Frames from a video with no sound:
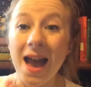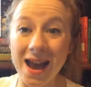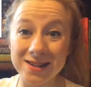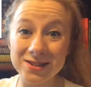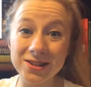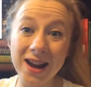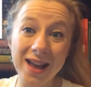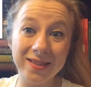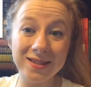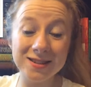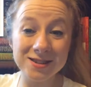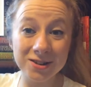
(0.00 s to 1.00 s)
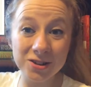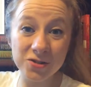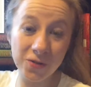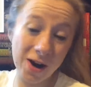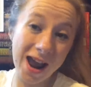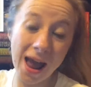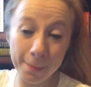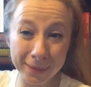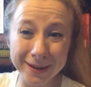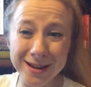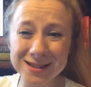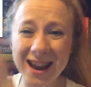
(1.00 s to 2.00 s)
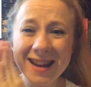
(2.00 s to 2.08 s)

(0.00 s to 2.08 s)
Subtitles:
Hector and the Search for Happiness.